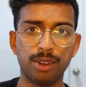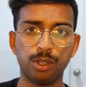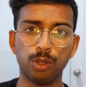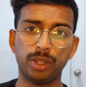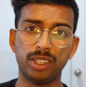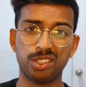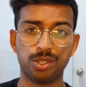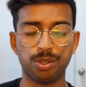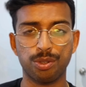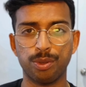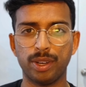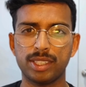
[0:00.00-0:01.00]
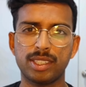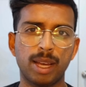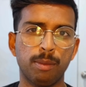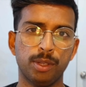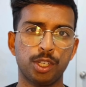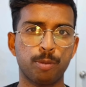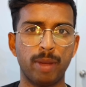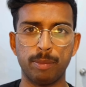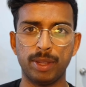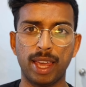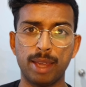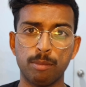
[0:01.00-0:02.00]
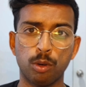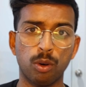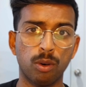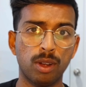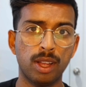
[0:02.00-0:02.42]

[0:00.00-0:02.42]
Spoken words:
looking to establish maybe a more